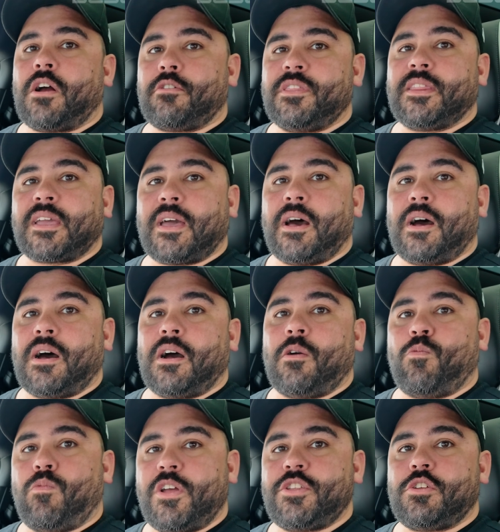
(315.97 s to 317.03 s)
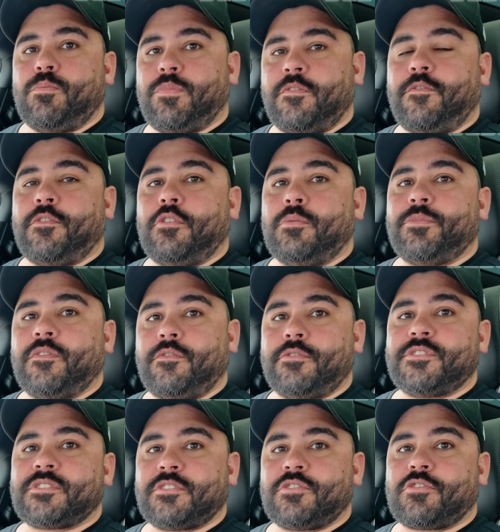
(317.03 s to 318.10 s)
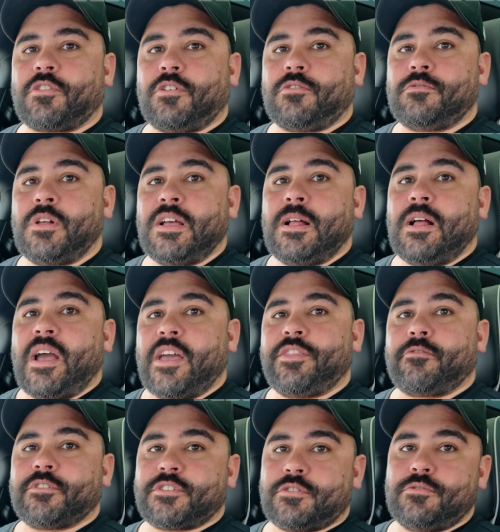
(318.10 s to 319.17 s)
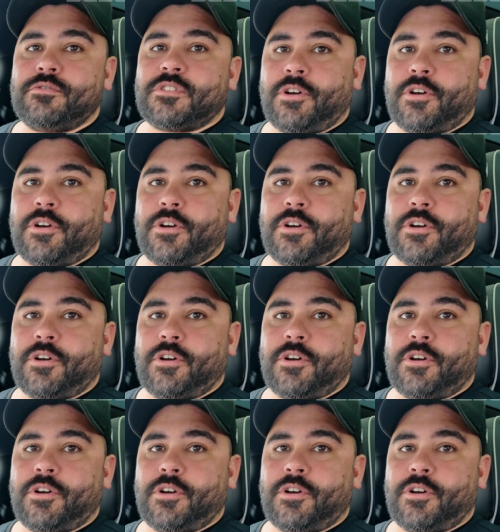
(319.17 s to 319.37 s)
are in the car when you perform the voice control. And there are two